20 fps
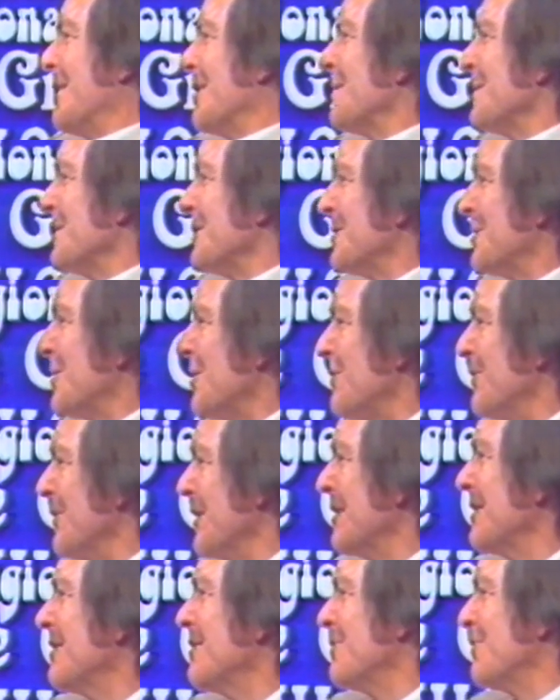that a little
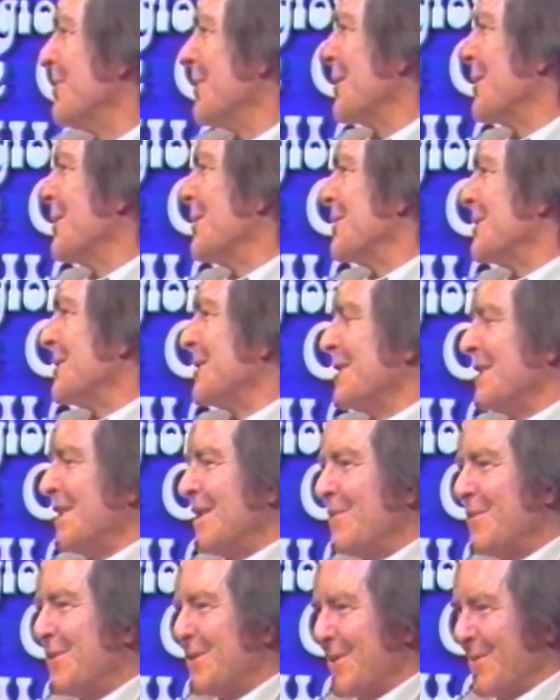disturbing because mm. it
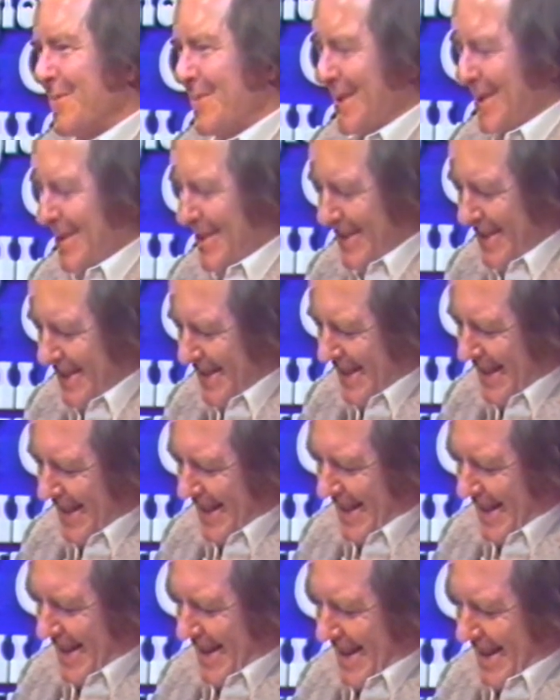seems to be that
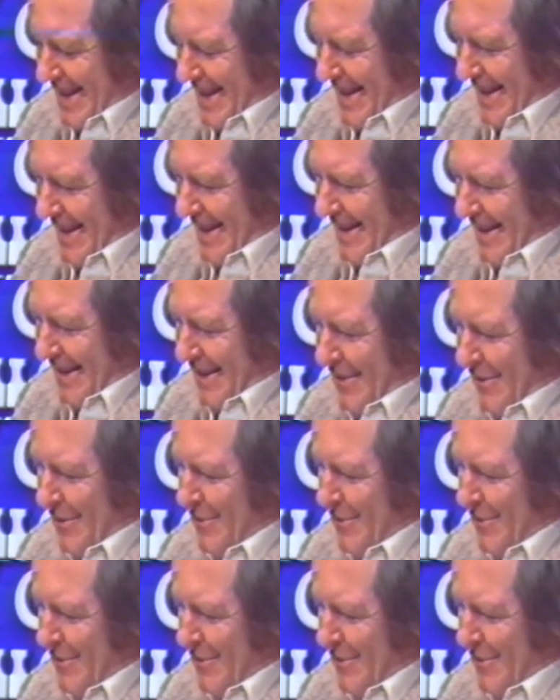uh,